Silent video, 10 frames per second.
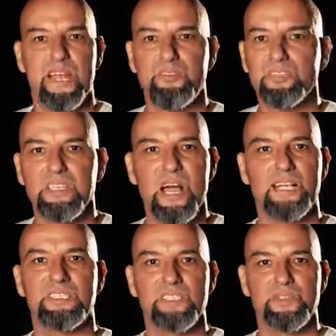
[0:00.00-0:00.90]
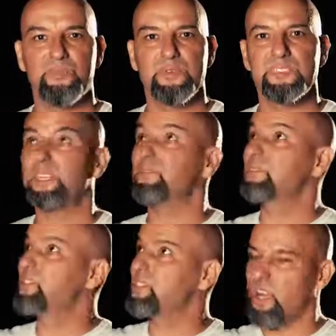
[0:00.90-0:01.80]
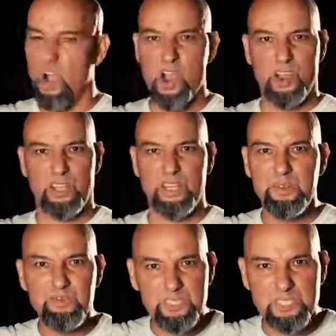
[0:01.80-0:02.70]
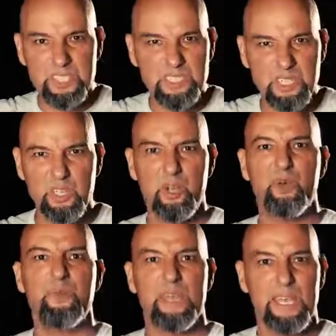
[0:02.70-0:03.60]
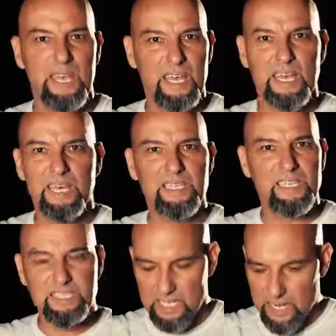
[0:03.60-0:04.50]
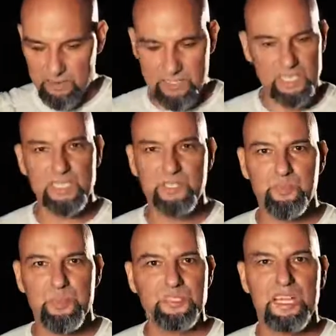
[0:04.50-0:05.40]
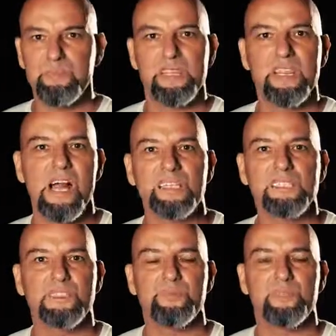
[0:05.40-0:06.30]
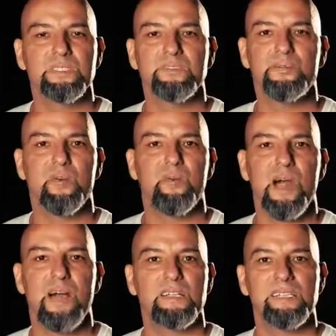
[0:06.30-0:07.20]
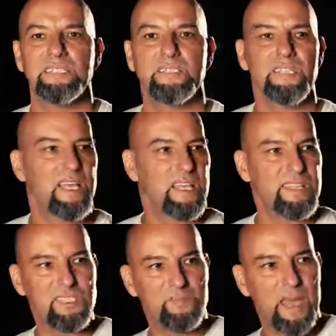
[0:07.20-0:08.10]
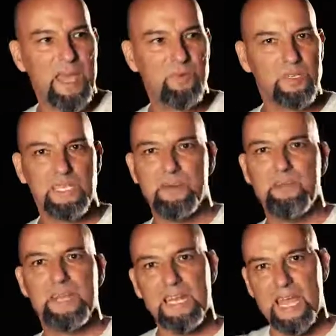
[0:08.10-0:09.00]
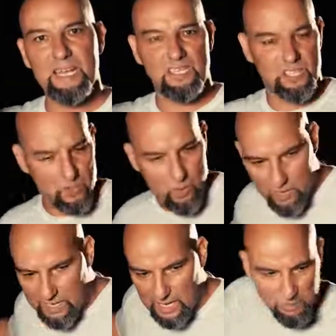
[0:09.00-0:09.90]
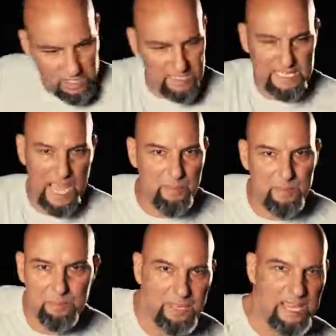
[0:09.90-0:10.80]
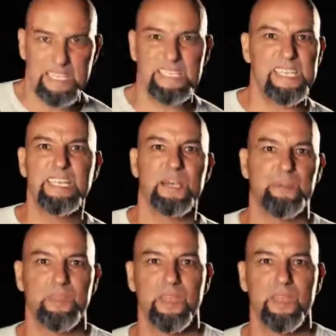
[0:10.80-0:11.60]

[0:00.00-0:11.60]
I was locked in this prison. It was dark and it was just gloomy." And he said, "I was in this prison. I've been locked in this prison for a while." And he says, "This man would come in, and I had a sword, and I would stab him and I'd kill him.